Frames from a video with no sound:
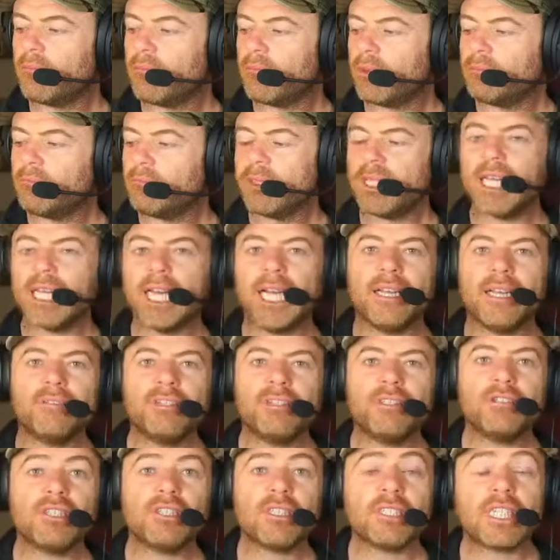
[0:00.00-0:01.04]
yeah, if
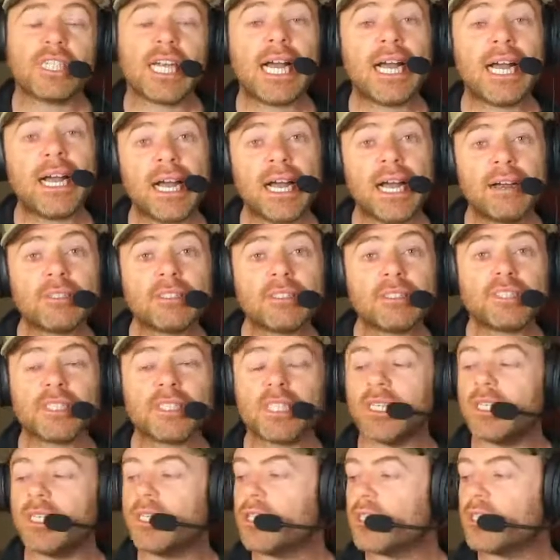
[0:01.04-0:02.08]
you just have a
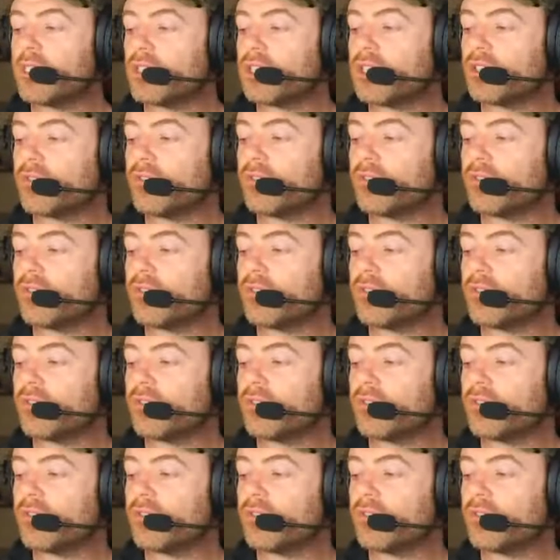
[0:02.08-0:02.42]
search